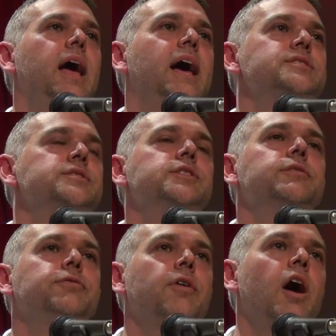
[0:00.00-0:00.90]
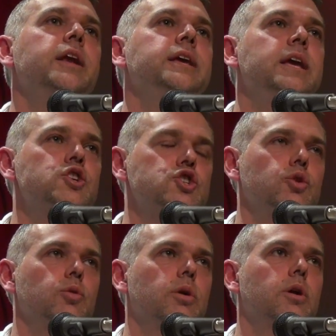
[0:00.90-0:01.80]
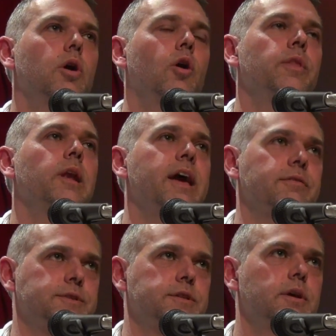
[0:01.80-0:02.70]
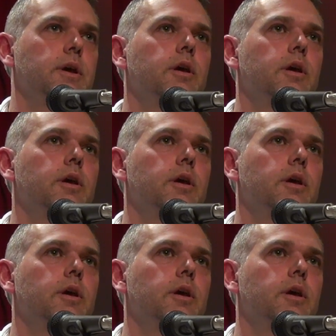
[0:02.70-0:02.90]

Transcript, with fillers: as the defining issue on the left